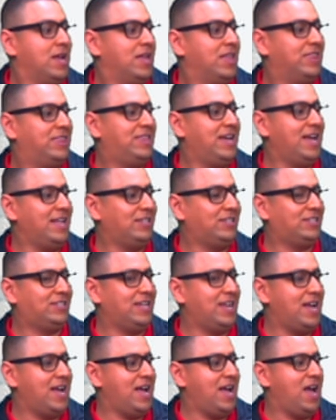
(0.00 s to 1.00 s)
That's
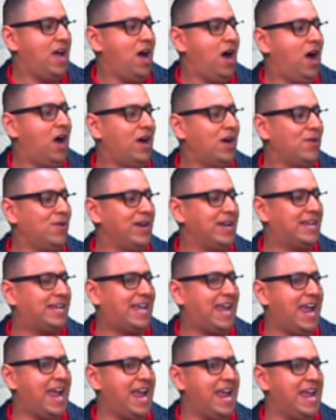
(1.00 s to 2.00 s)
a
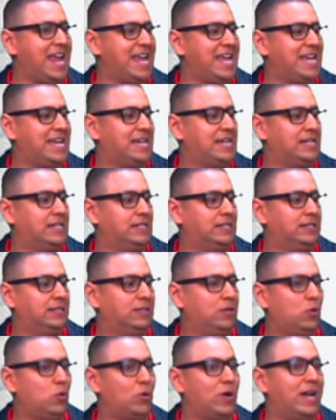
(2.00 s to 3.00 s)
hurricane
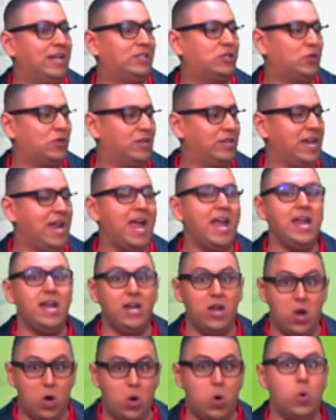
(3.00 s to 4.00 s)
or a
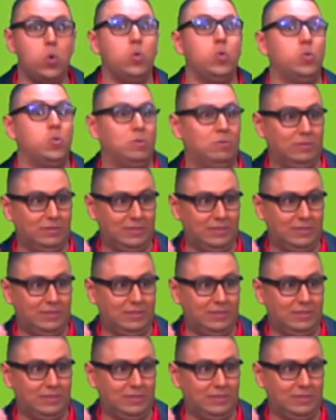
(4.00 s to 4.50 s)
tornado.